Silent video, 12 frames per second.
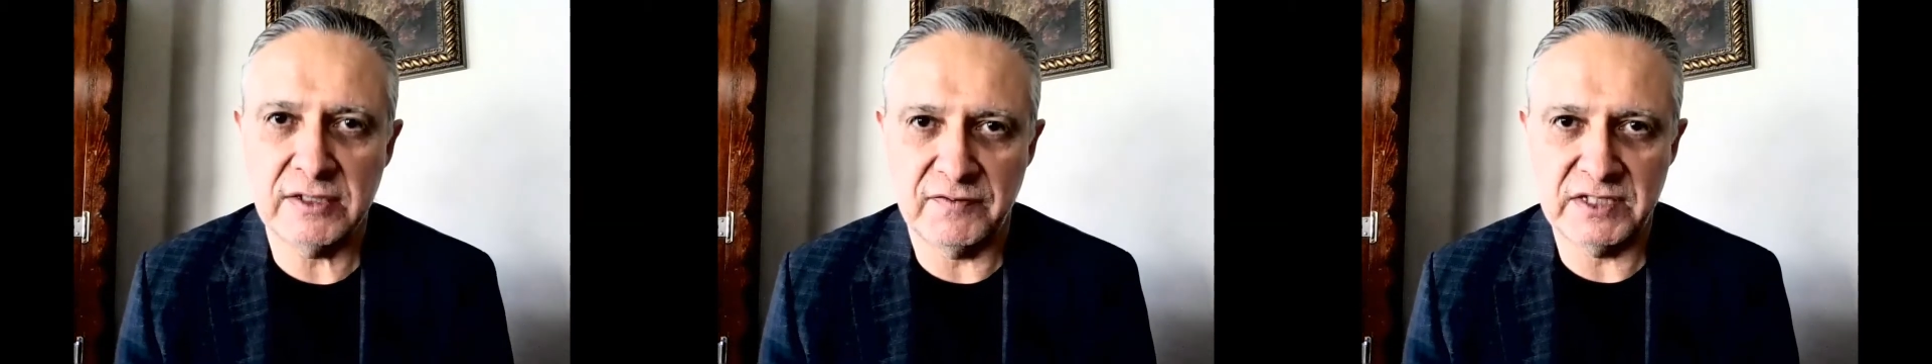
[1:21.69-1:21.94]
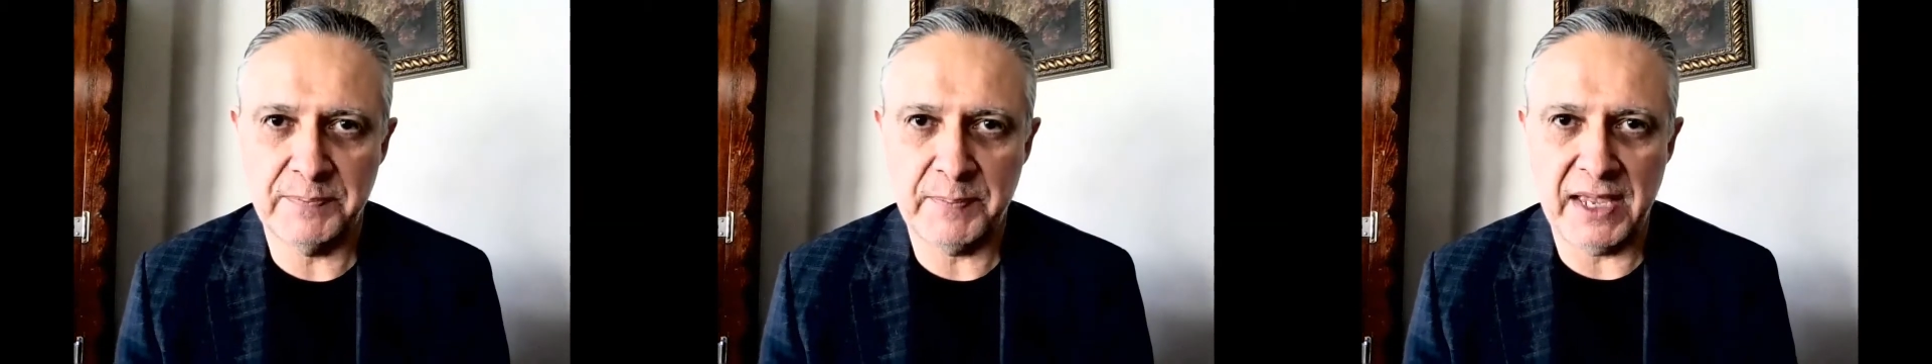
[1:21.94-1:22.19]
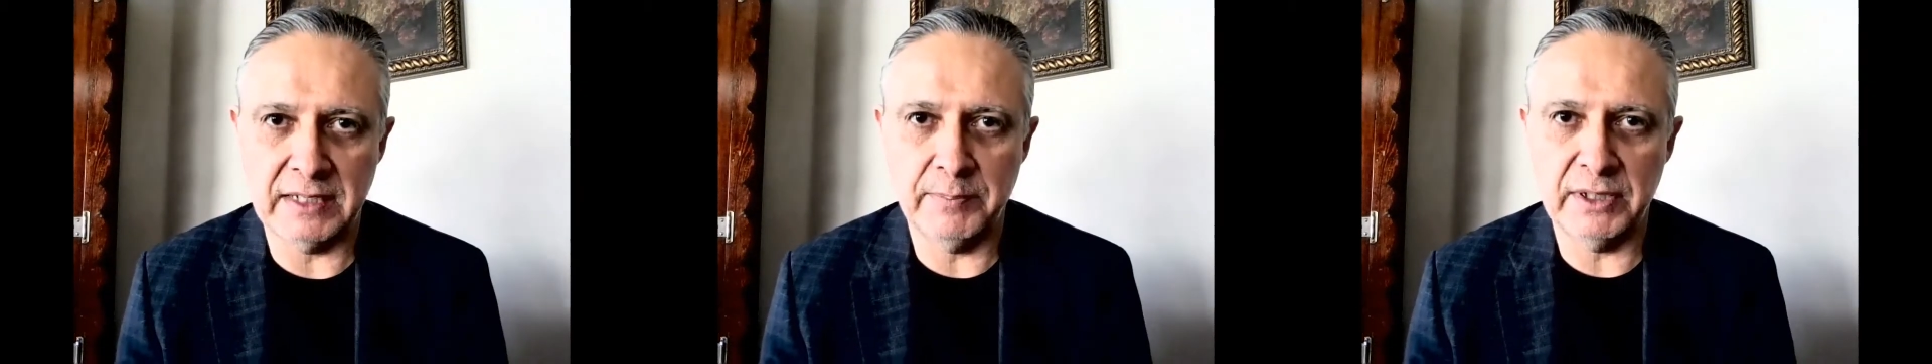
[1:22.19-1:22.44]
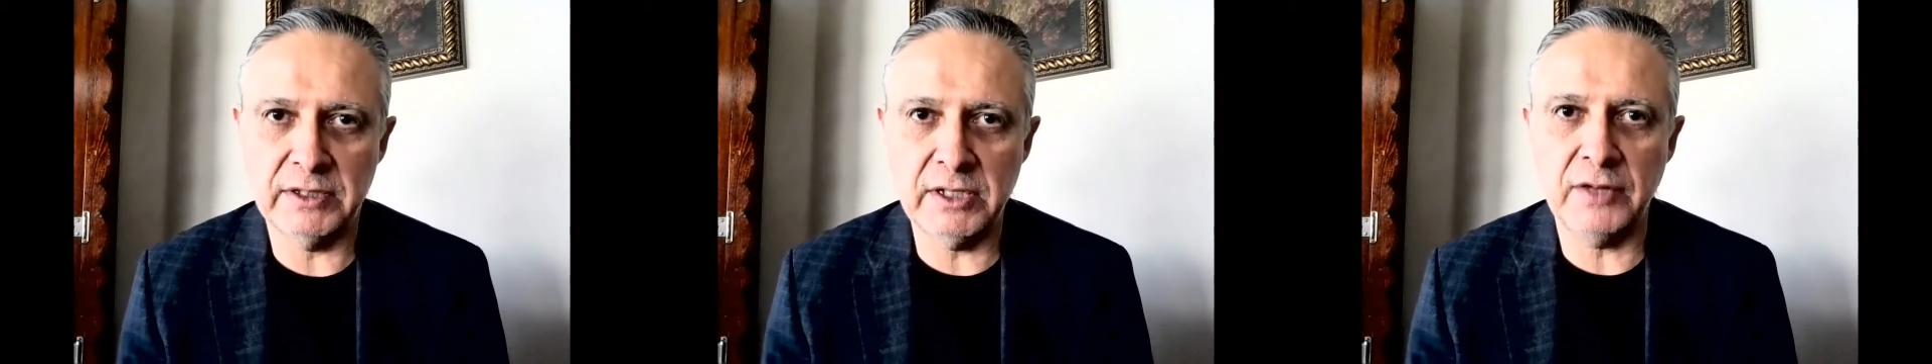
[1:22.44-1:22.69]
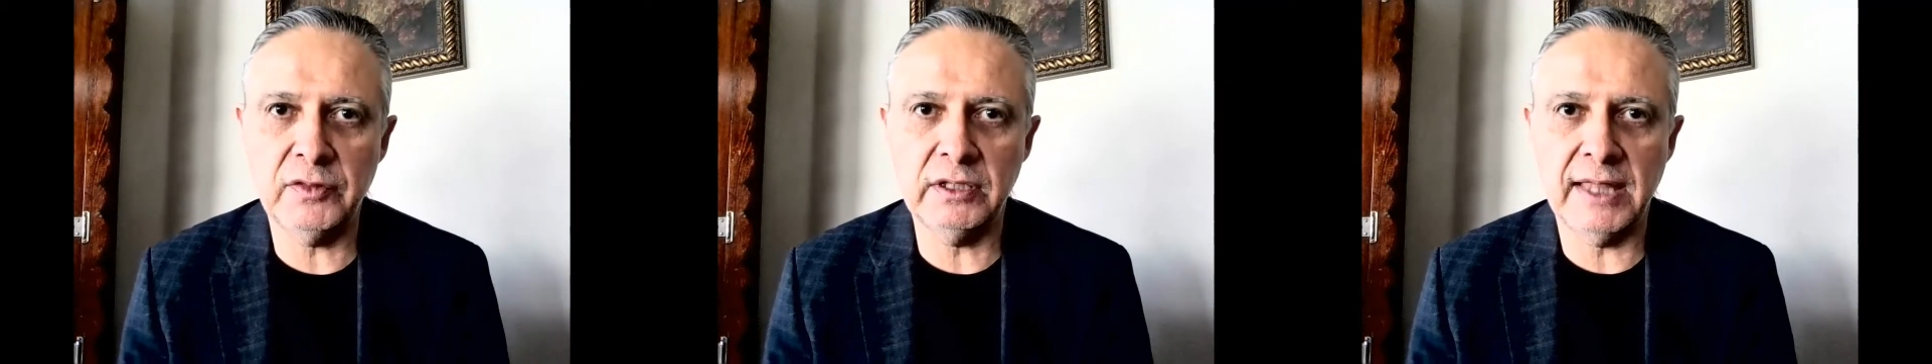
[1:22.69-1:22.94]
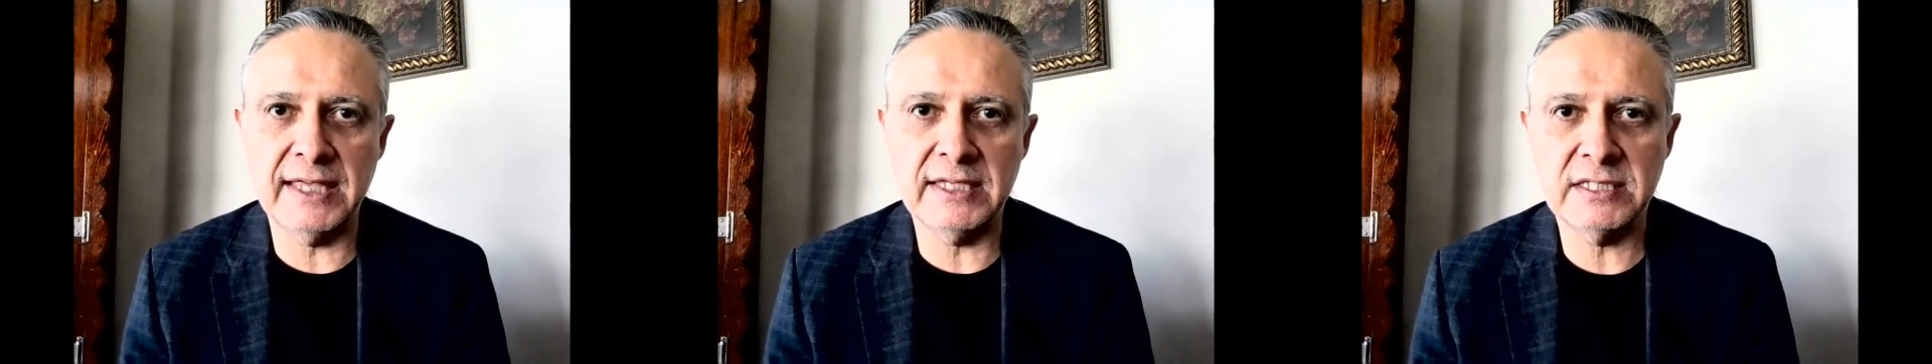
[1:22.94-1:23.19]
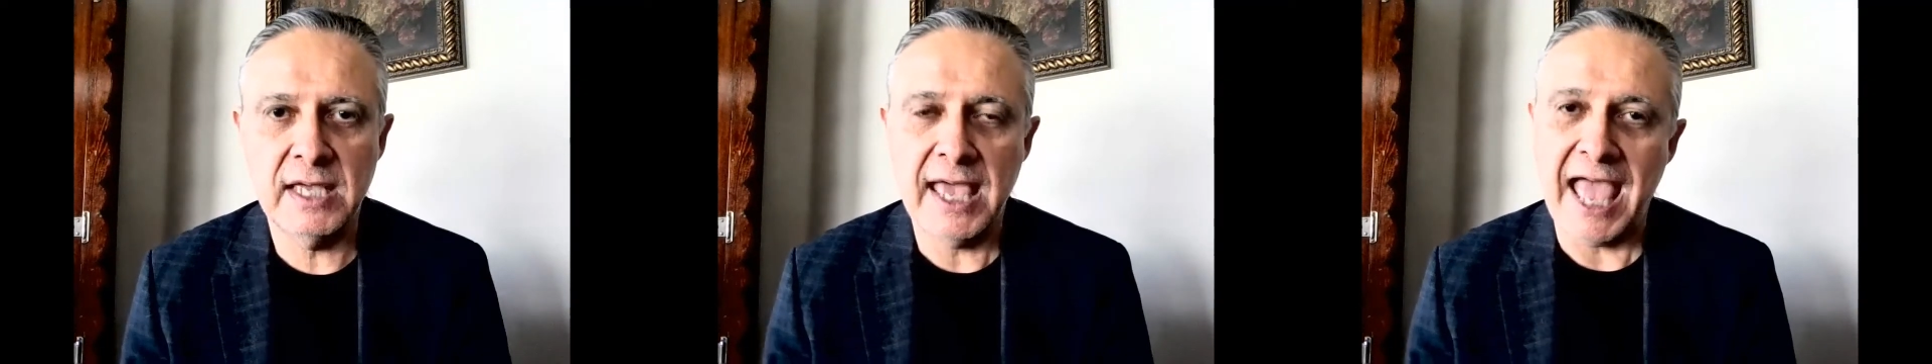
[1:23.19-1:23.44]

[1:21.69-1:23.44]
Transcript: of Spain, but nonetheless,